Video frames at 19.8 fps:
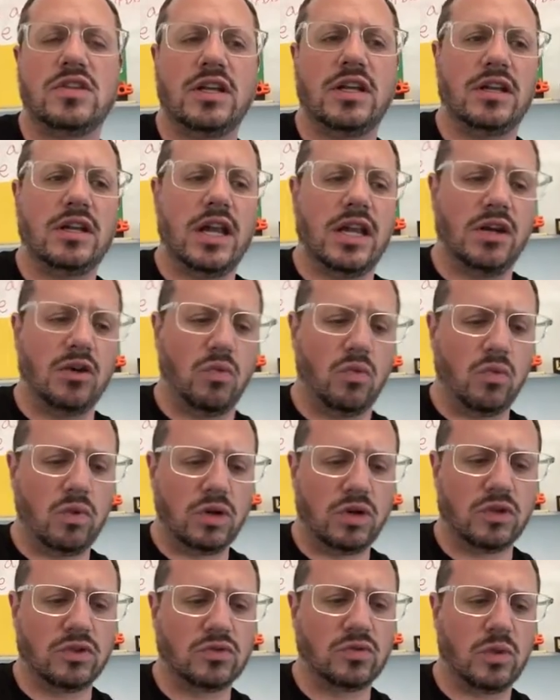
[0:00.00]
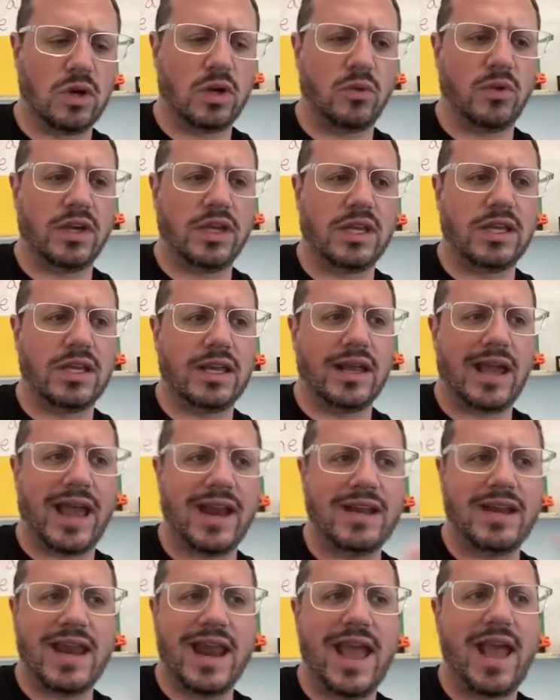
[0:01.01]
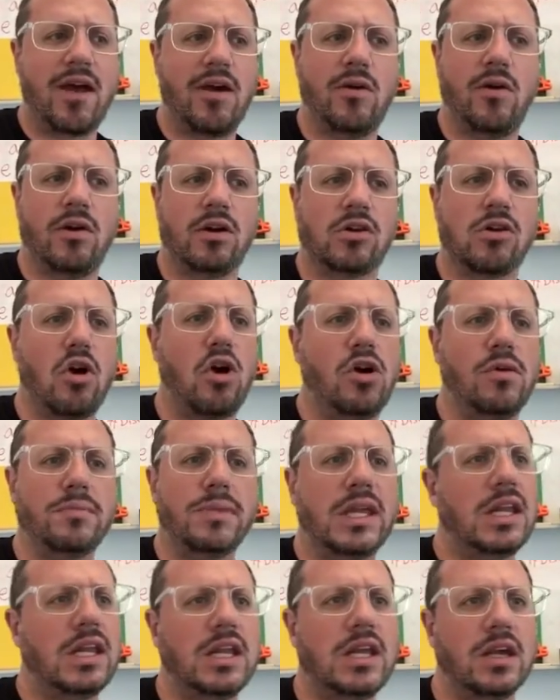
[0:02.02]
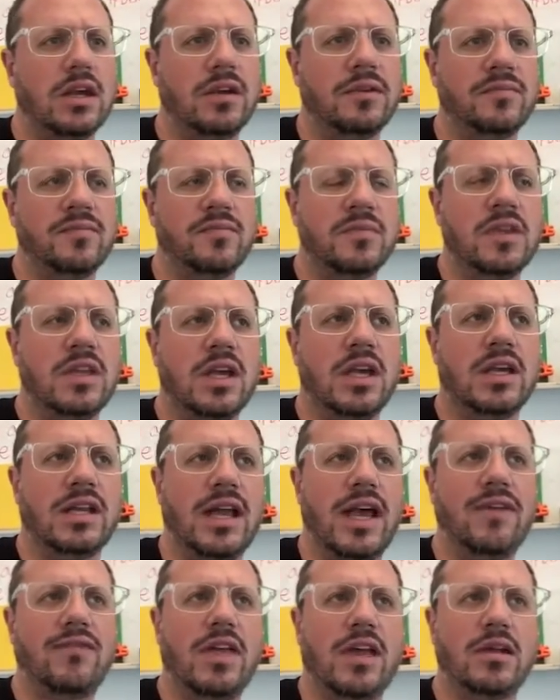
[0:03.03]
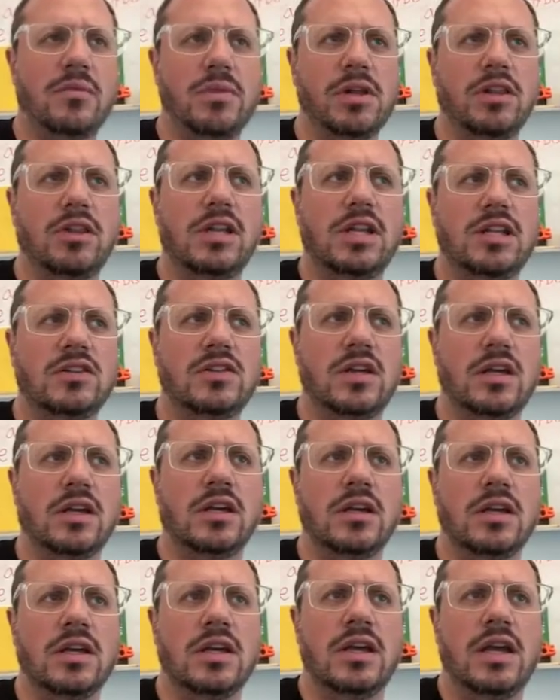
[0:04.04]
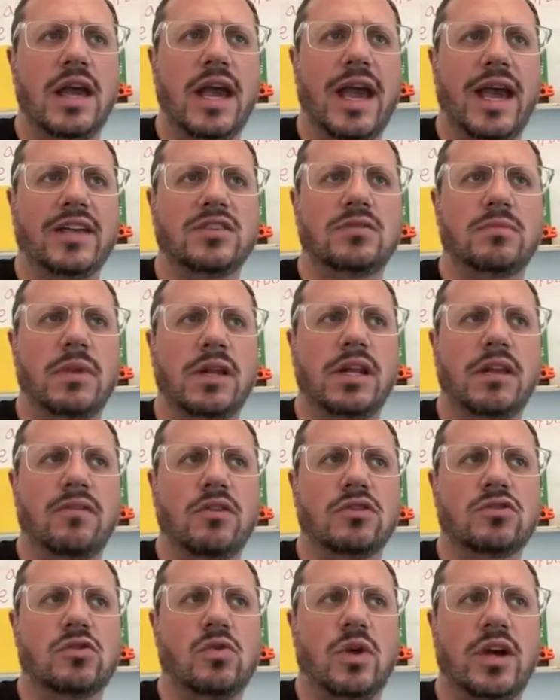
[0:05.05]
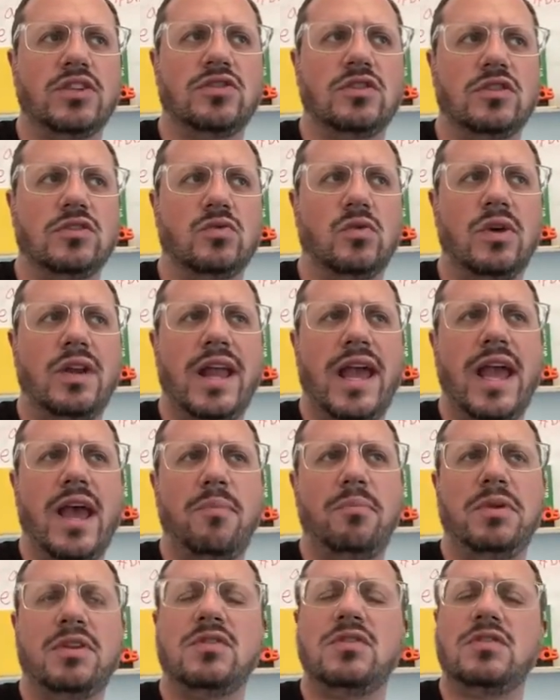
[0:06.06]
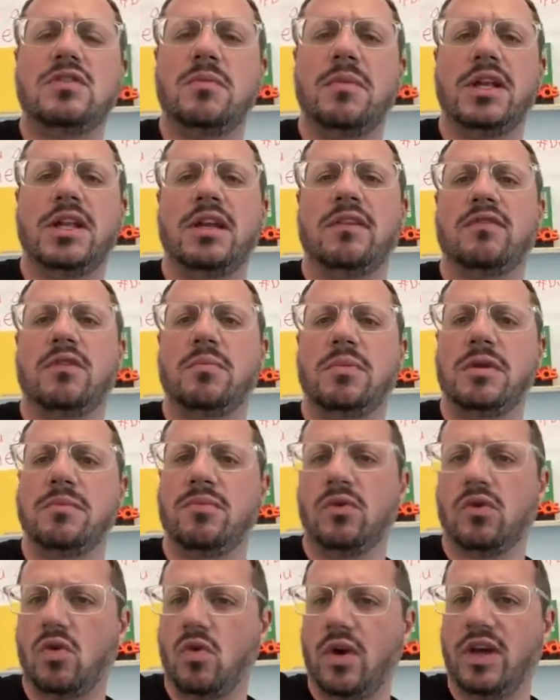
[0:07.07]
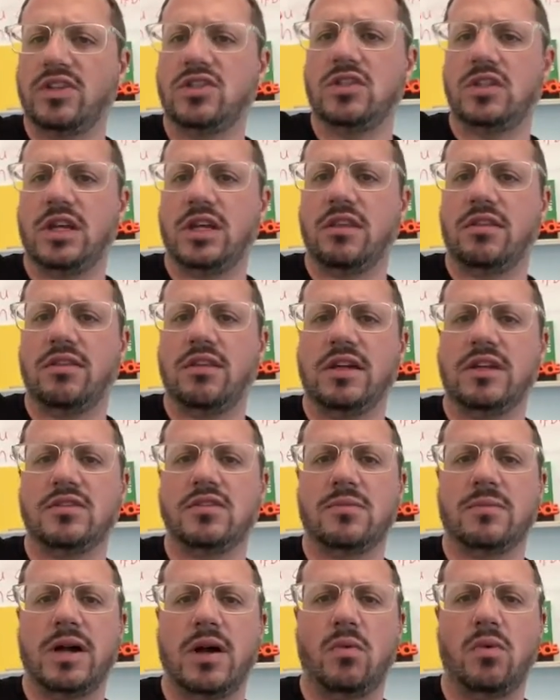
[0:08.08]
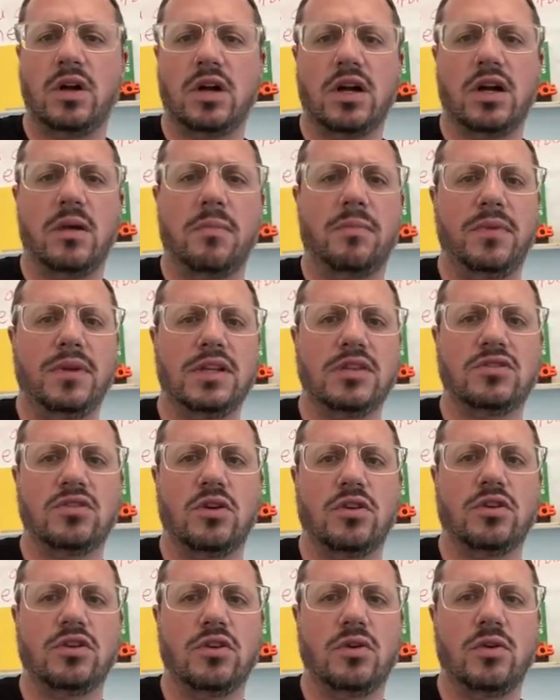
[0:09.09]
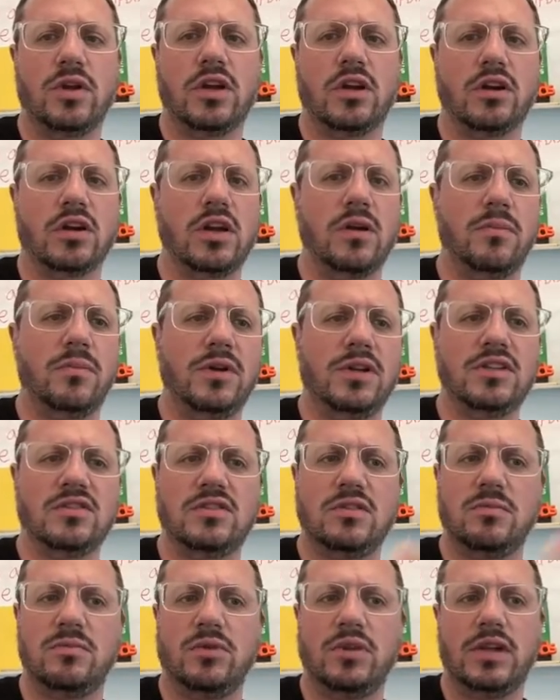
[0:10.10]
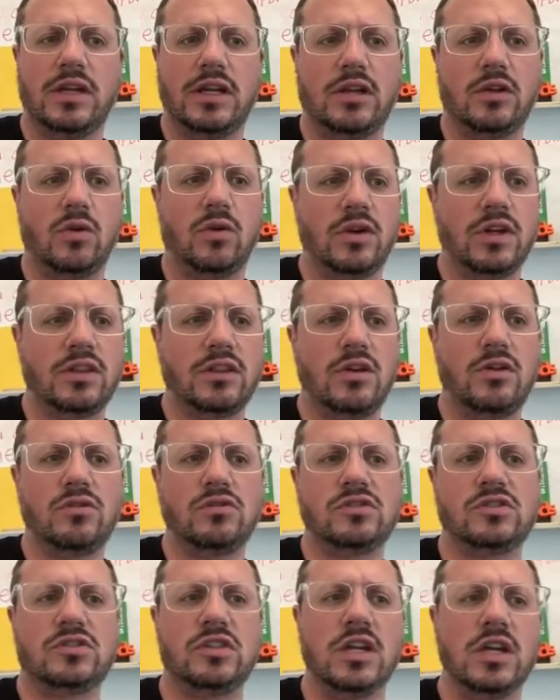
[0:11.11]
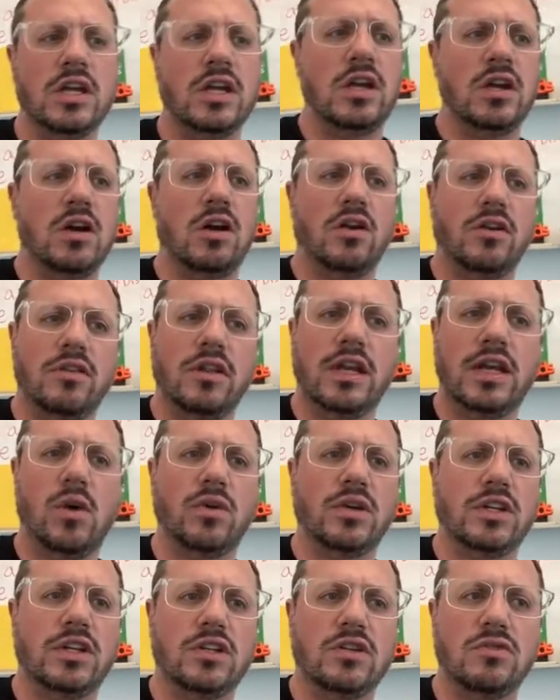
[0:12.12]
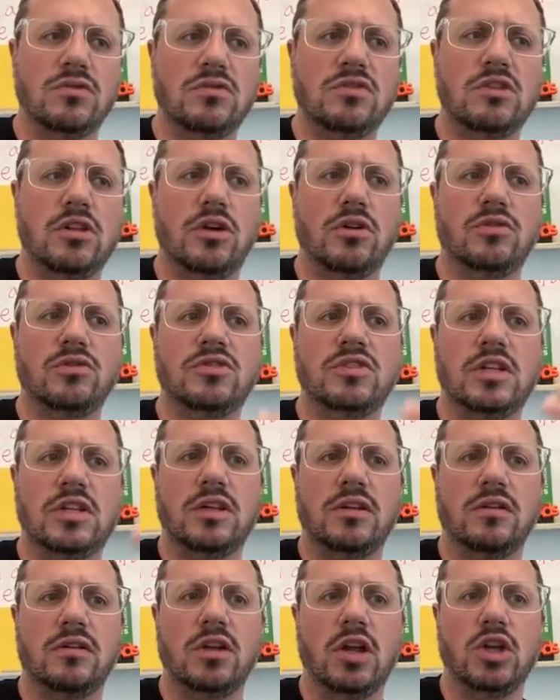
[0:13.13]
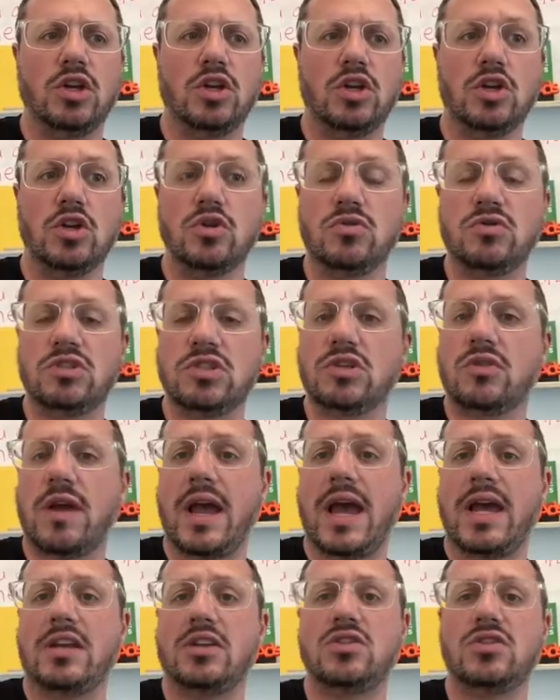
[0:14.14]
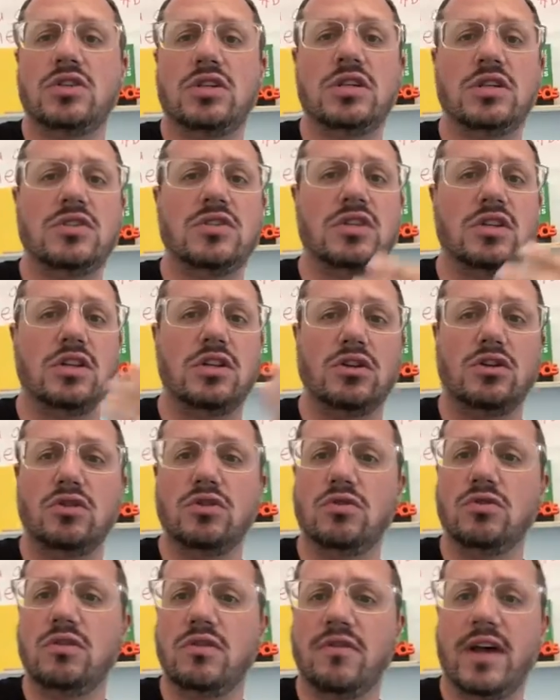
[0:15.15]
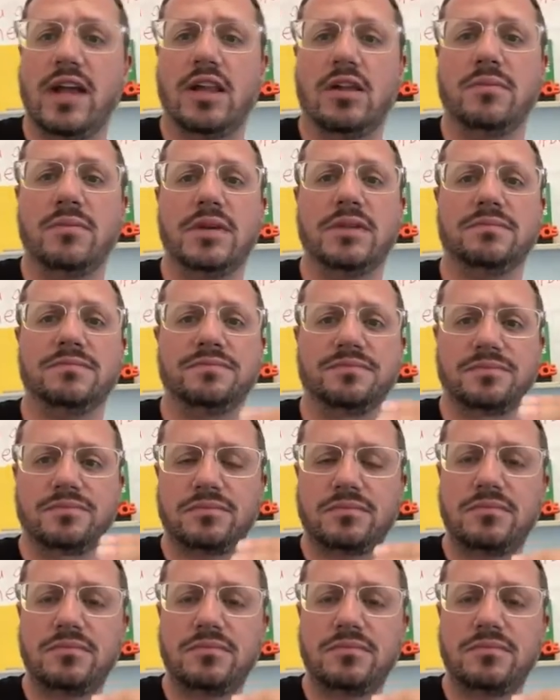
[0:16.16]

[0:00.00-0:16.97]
And in a world where we now are all media and have that ability to ask many of those questions, what happens to many of the people questioning things about what companies are doing? Are companies simply ignoring those? Are they going to use those in new strategies, in new development?